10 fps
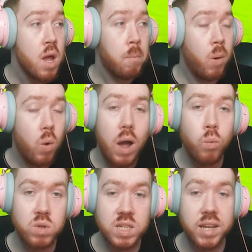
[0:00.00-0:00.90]
But what I
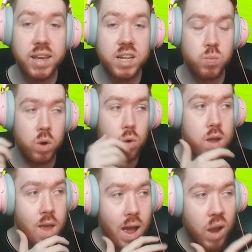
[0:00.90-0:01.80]
will say is, well,
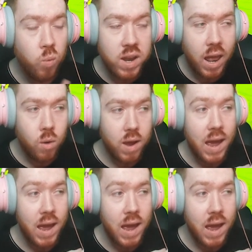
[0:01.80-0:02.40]
I went out